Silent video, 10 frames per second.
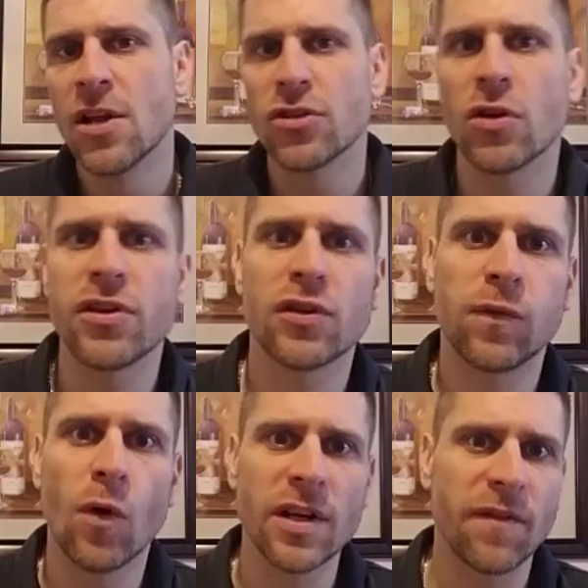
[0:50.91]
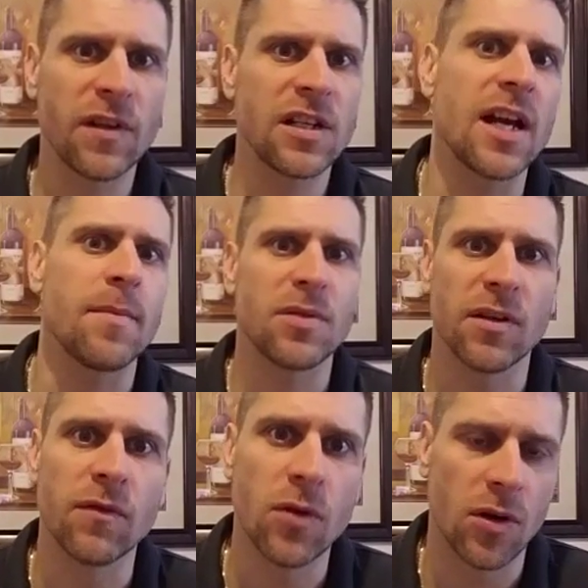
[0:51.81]
So there's four different types
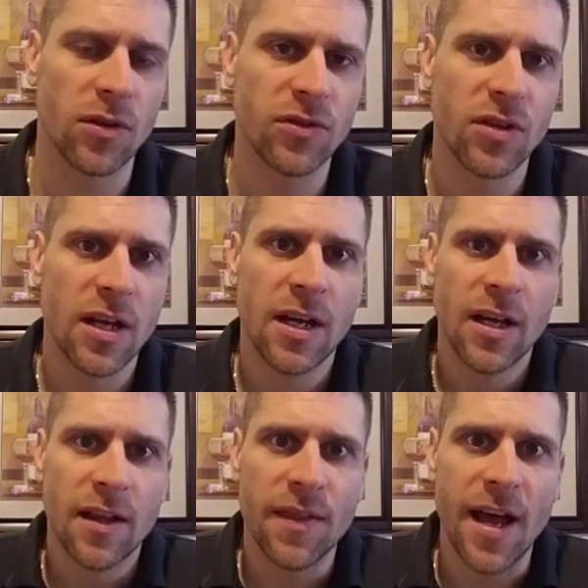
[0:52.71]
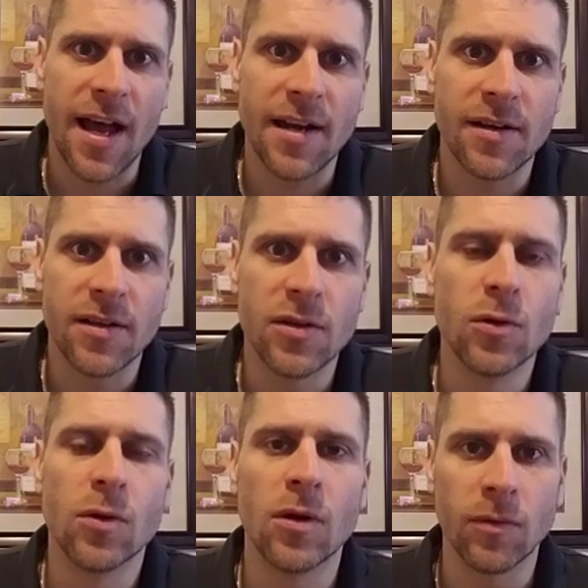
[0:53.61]
of girls that
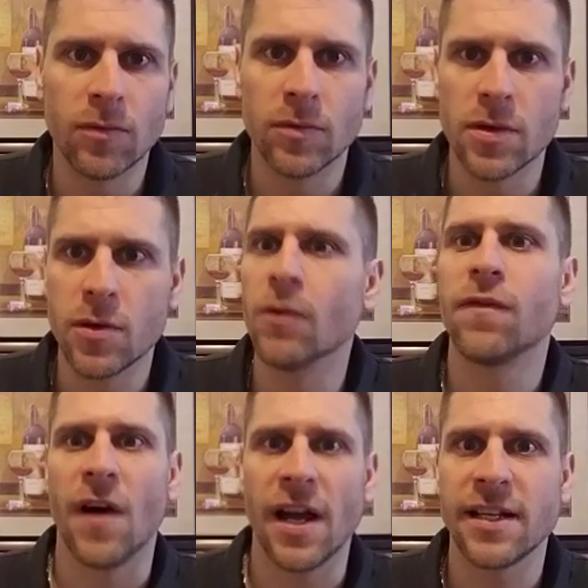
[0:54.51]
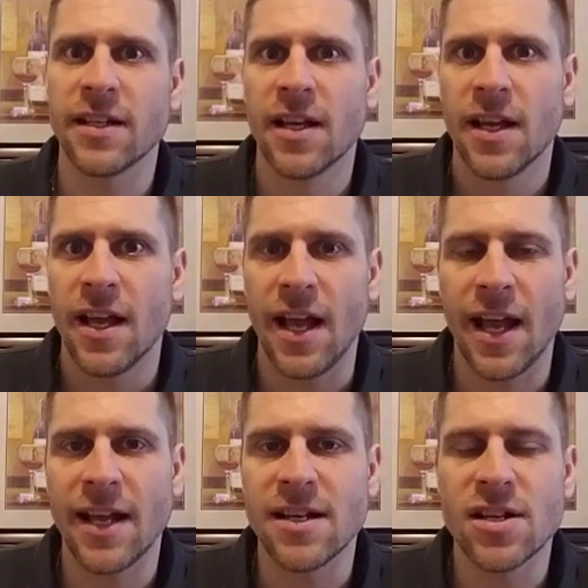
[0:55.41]
you will you will find,
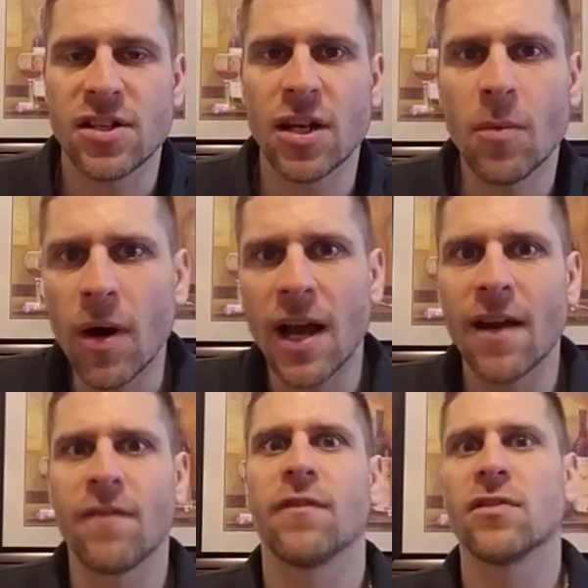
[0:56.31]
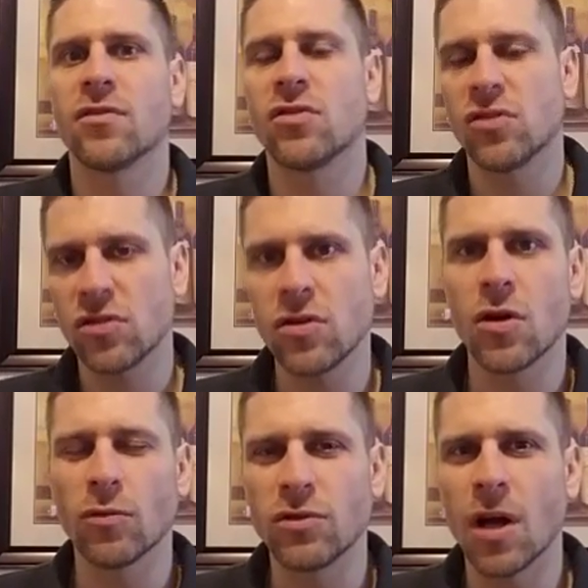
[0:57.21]
and some will have you
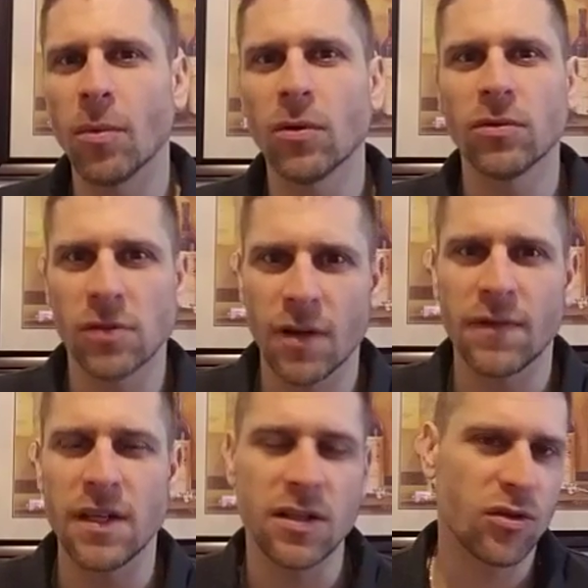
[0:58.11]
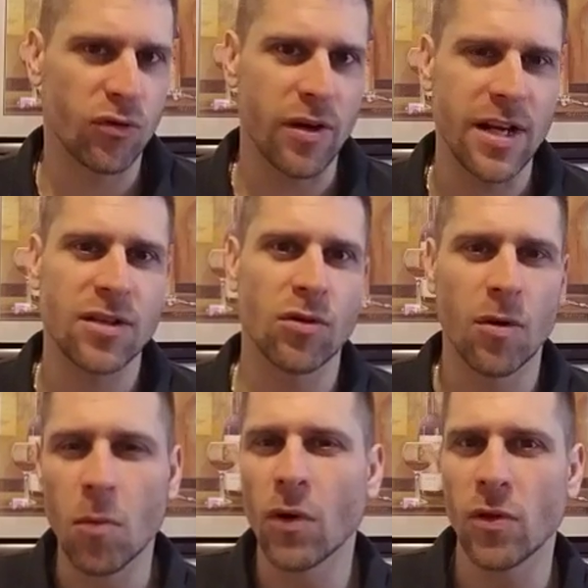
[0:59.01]
know double of these traits or
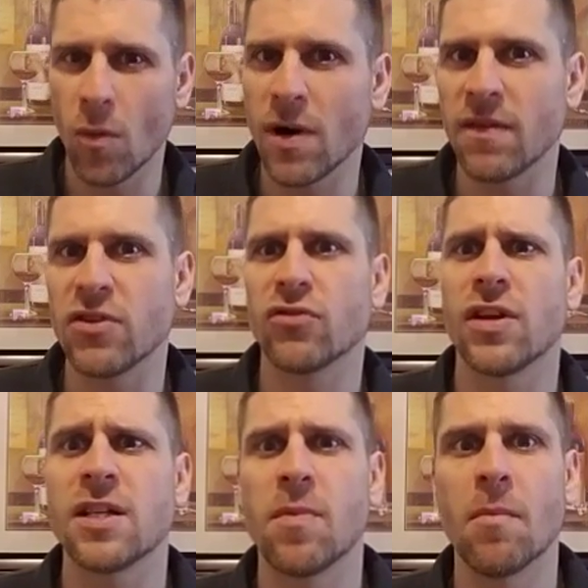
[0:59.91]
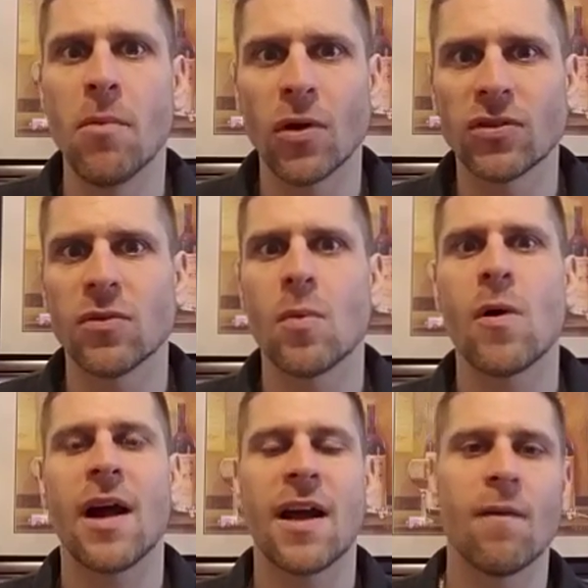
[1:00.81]
more than one of these traits, but most of them will
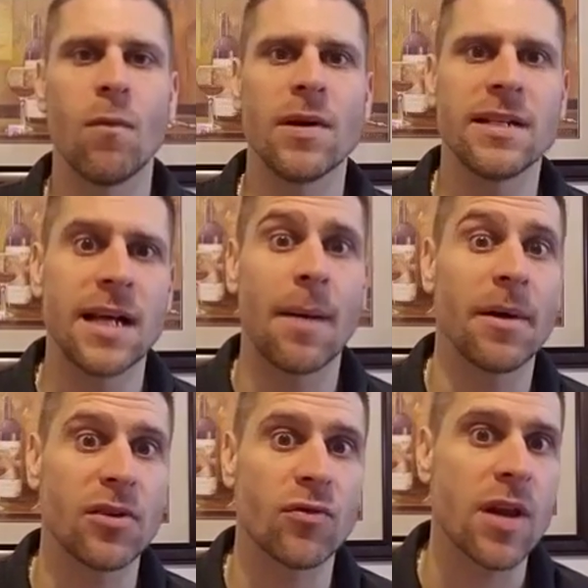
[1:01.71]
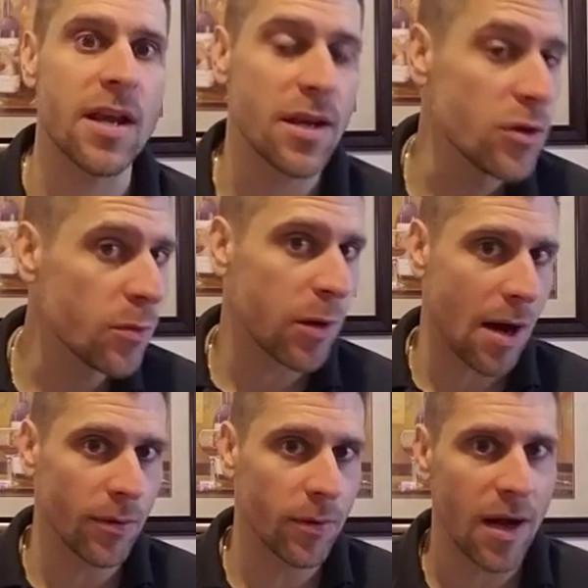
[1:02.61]
have one dominant trait, and you
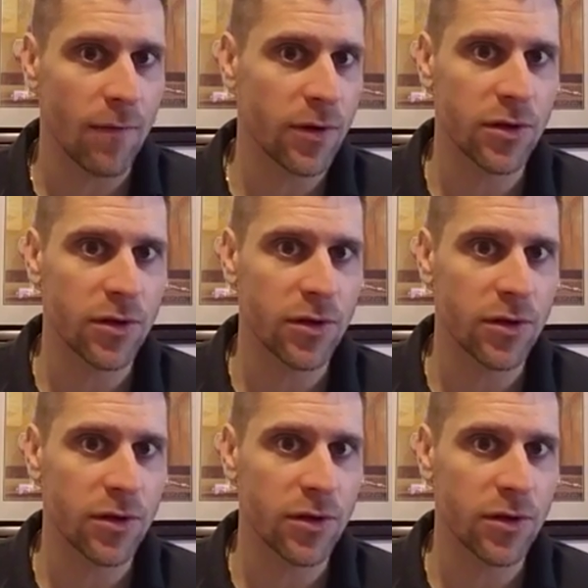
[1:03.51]
probably will have one